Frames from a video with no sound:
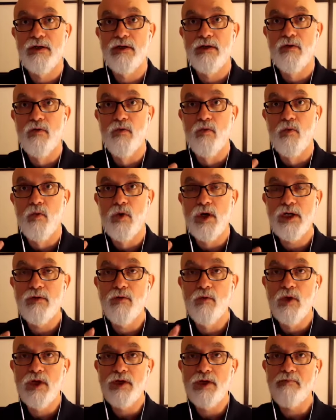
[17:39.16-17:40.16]
what
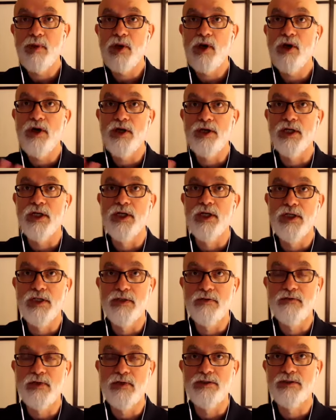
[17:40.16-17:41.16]
what part
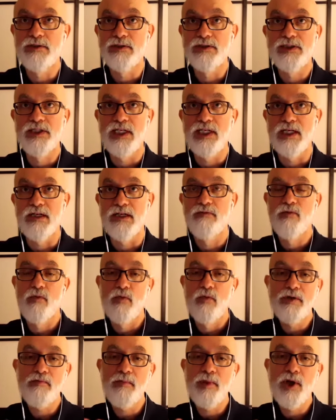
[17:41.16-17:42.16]
of I shouldn't say if
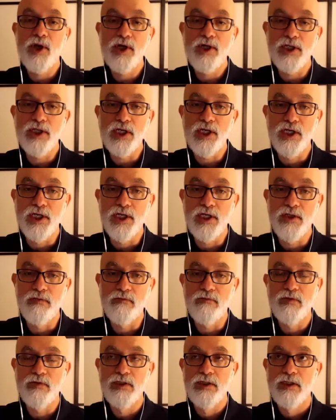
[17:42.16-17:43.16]
what part
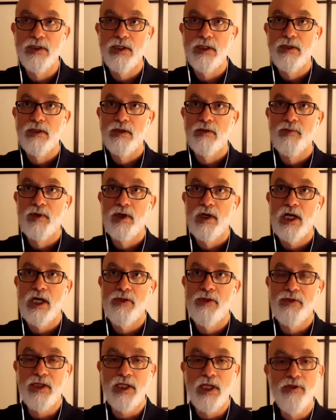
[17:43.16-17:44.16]
of,
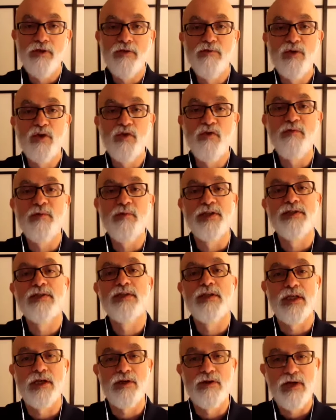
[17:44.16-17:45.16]
of the other movements
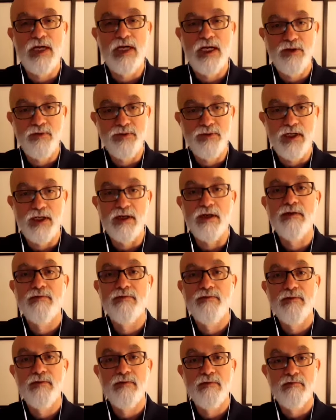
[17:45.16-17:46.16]
that are out there,
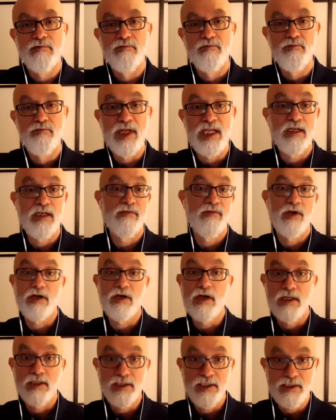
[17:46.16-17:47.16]
many of our
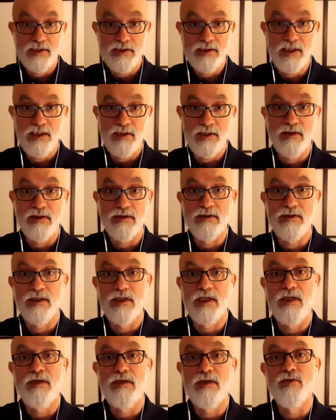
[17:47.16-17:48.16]
colleagues here at
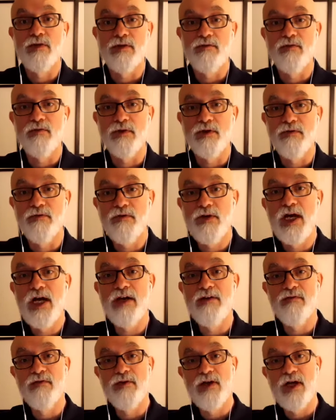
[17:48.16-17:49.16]
Society
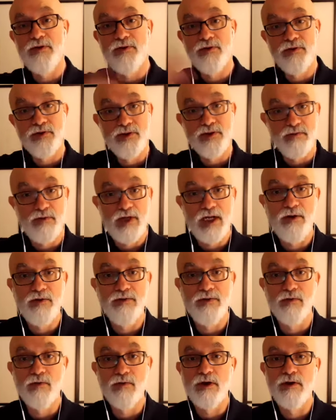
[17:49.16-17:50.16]
2045, others around
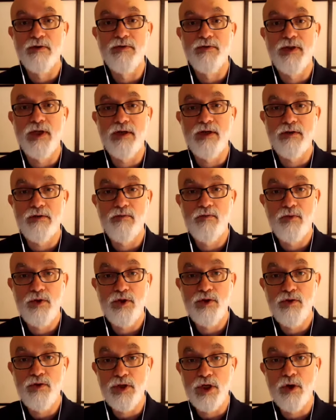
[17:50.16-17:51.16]
the world that
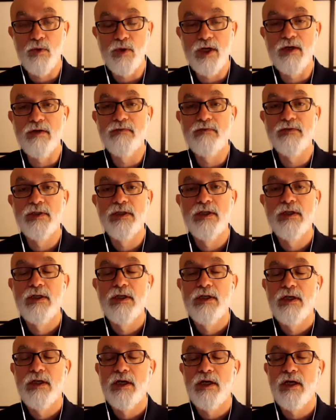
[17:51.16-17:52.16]
you know
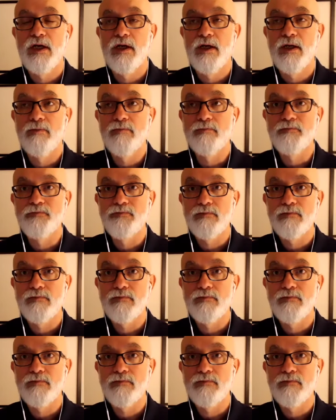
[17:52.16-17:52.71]
of. Um,